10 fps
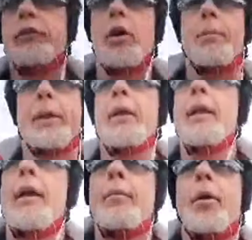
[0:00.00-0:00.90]
topic.
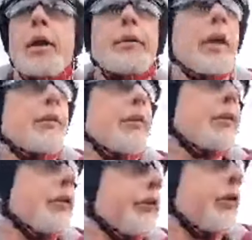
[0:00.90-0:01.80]
My intention is
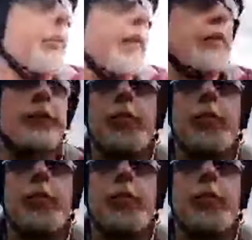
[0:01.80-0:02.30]
to film that this